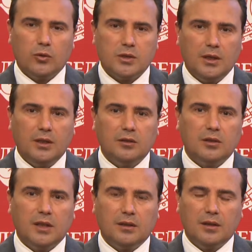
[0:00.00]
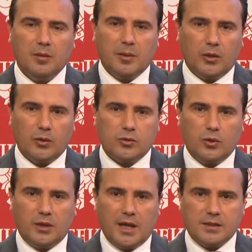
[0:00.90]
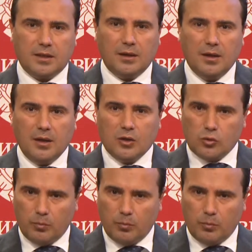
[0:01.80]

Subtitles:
these are our highest values.